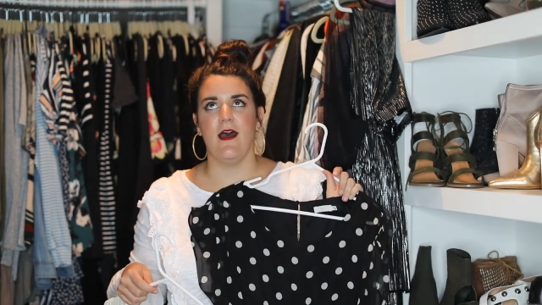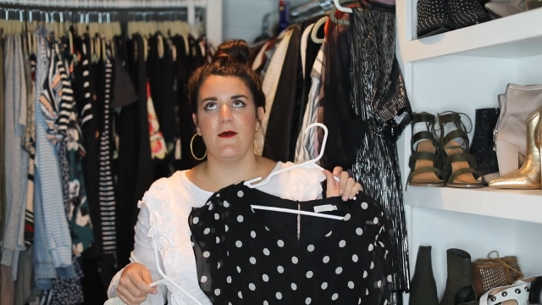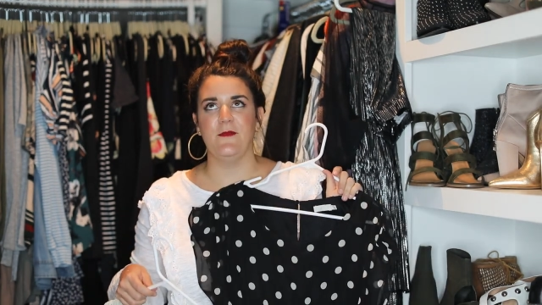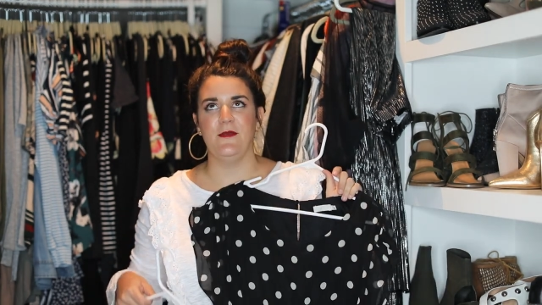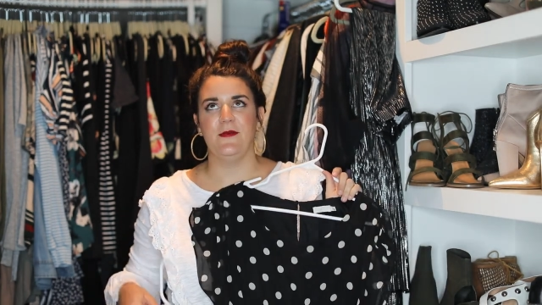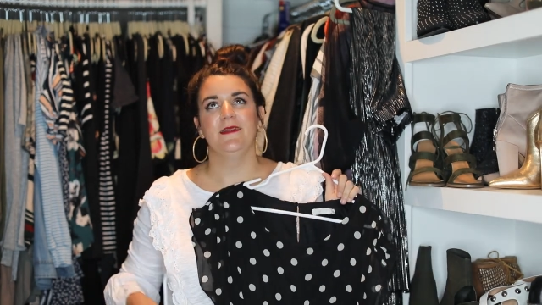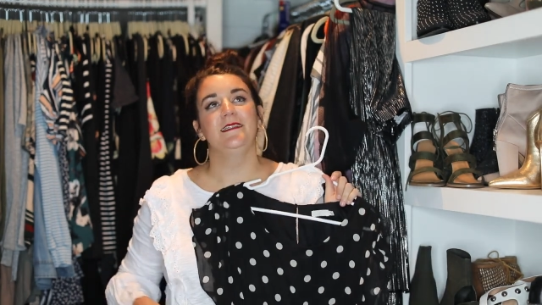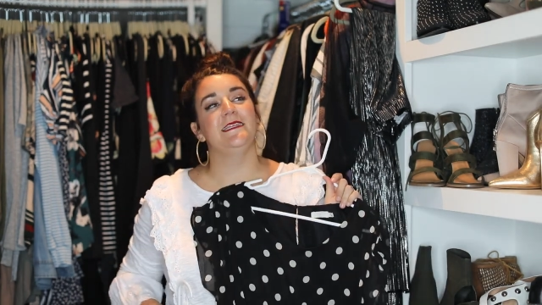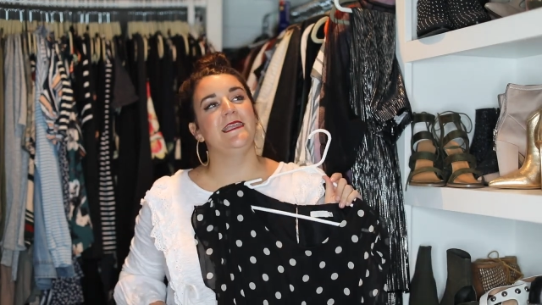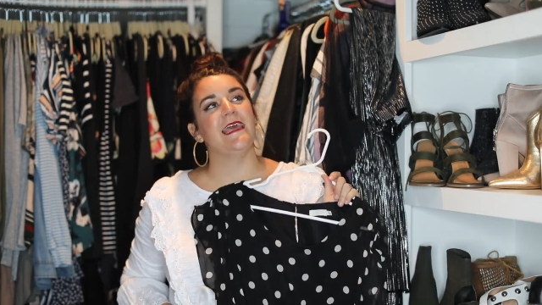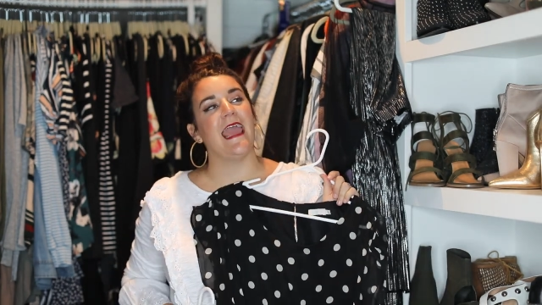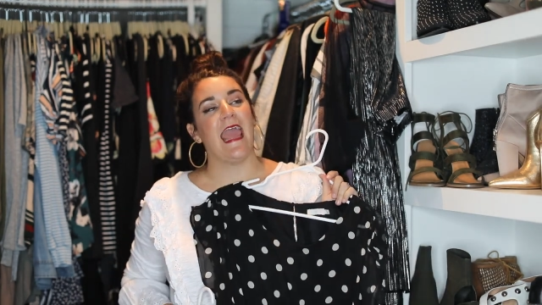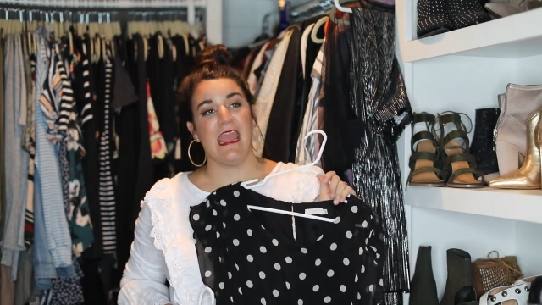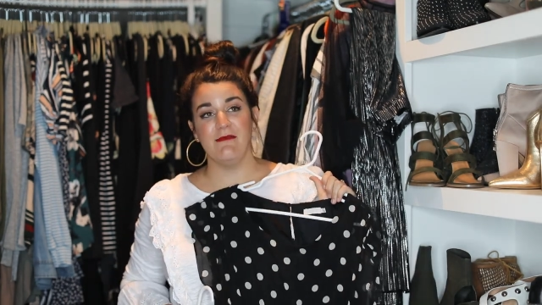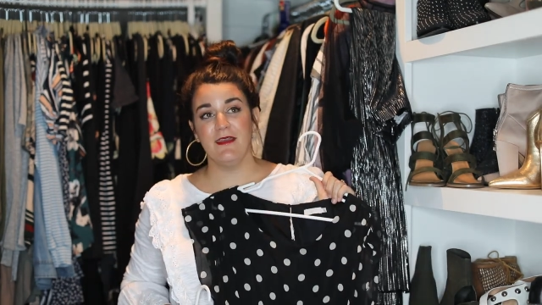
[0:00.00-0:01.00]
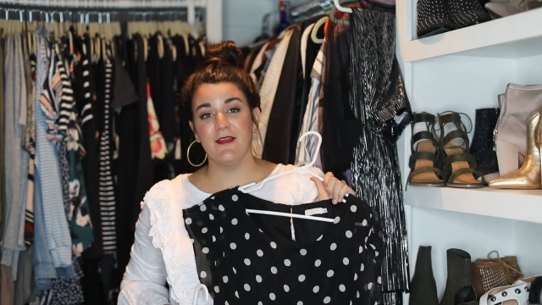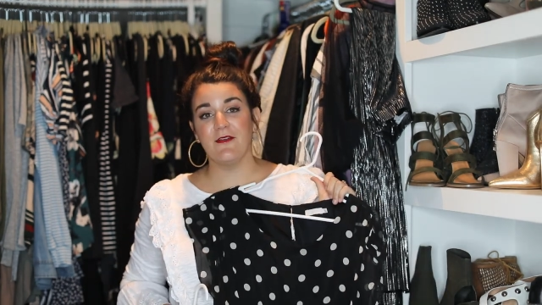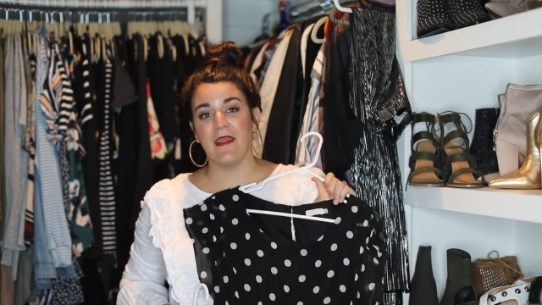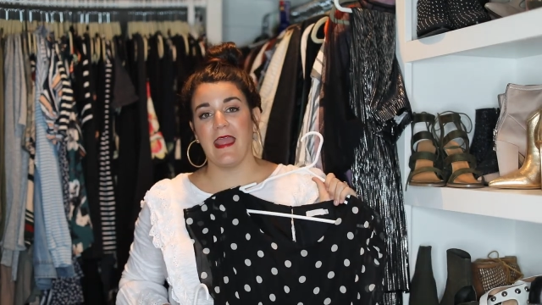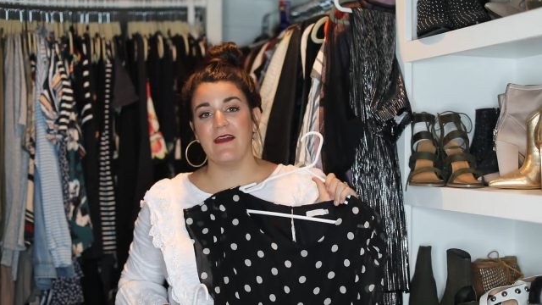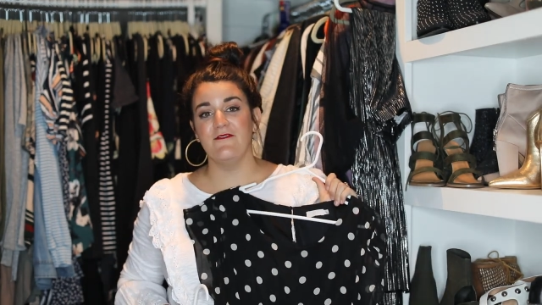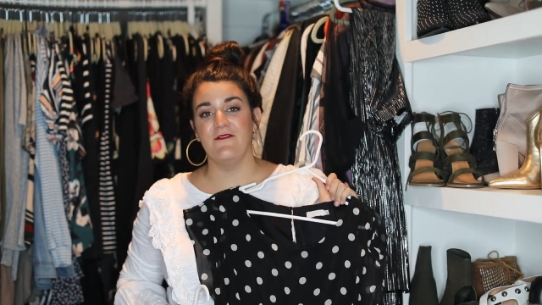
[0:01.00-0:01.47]
We went to the Amy
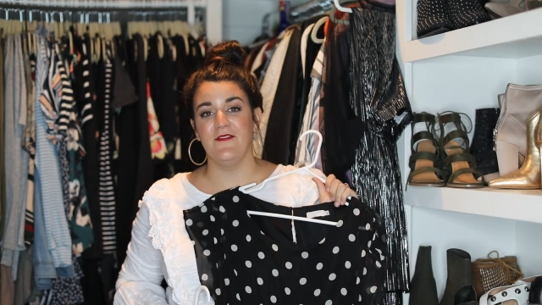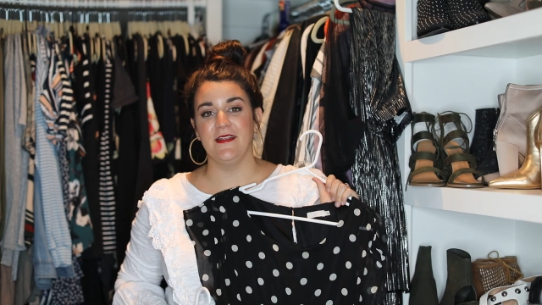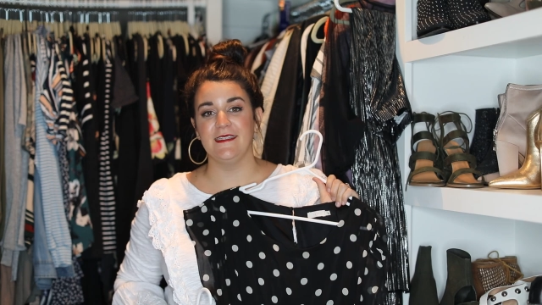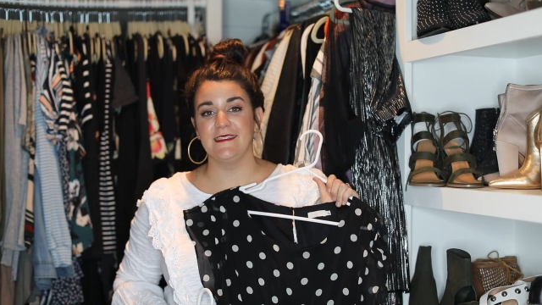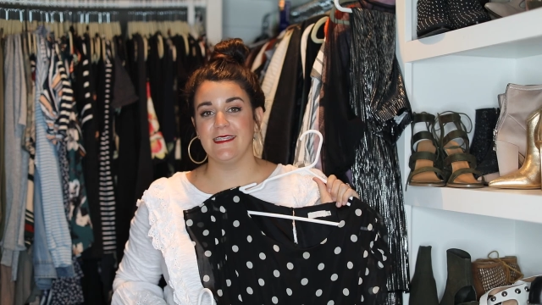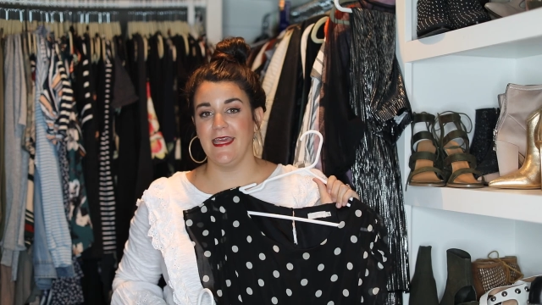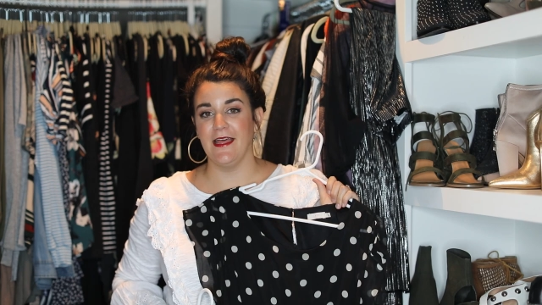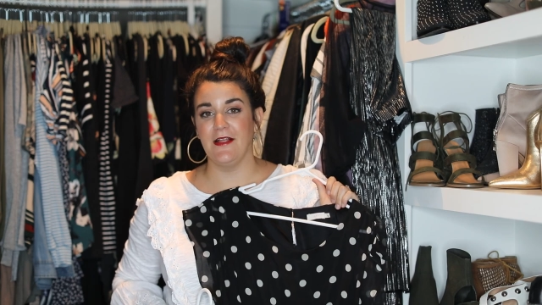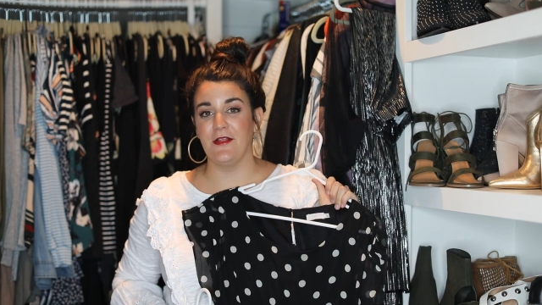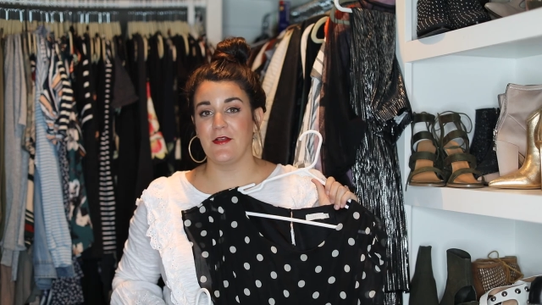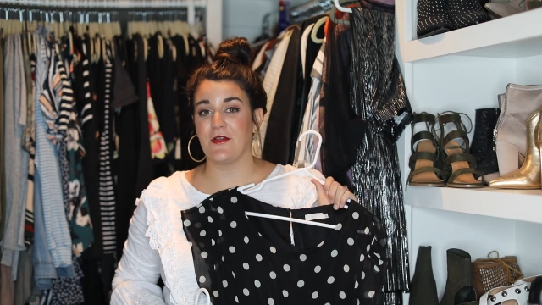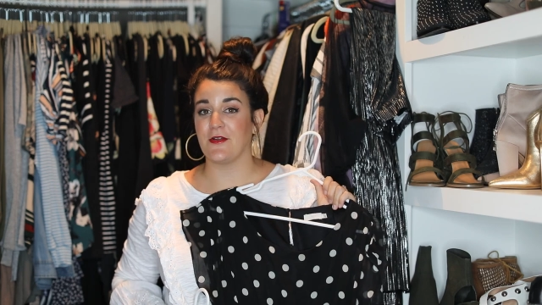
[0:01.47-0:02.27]
Grant Vince Gill